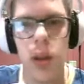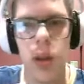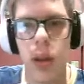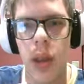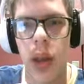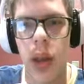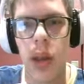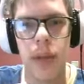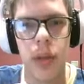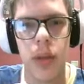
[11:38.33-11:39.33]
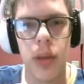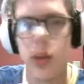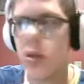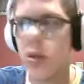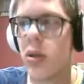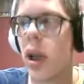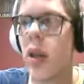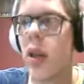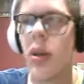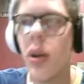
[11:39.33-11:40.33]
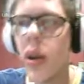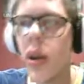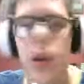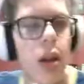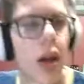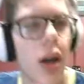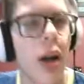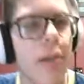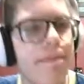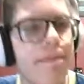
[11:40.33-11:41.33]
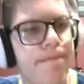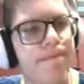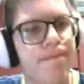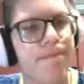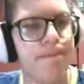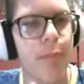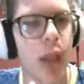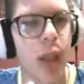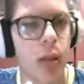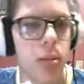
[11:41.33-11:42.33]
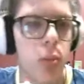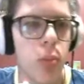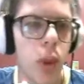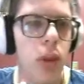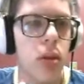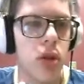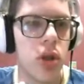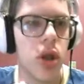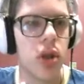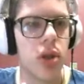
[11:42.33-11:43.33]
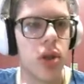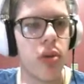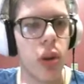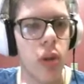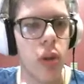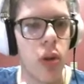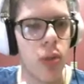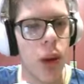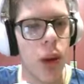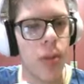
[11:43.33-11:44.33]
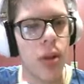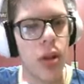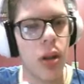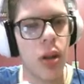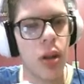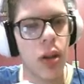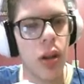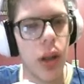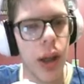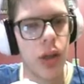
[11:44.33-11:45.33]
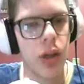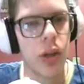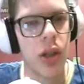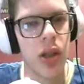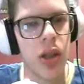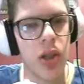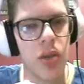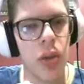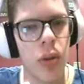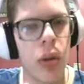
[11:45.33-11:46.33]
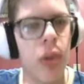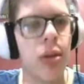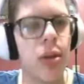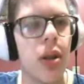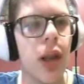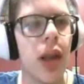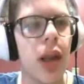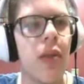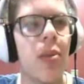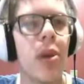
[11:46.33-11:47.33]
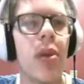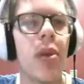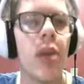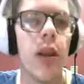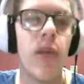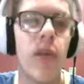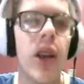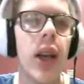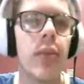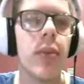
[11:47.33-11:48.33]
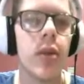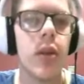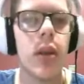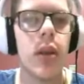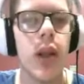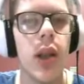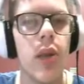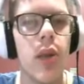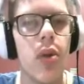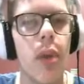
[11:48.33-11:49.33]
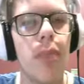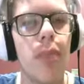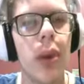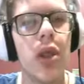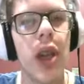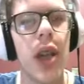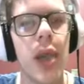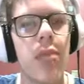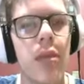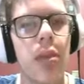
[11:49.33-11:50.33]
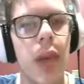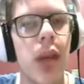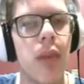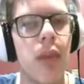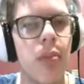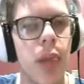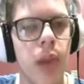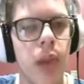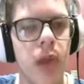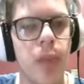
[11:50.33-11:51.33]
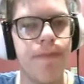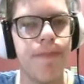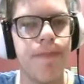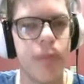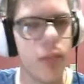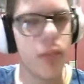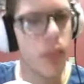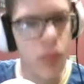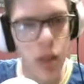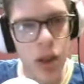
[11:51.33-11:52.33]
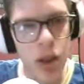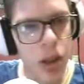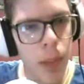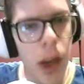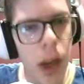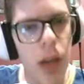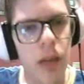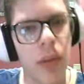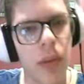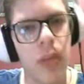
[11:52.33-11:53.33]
that it's trying to load it, that will search for the most popular extra education programs and give them to you. For games, it gives you a bunch of games by default, just a pile of them,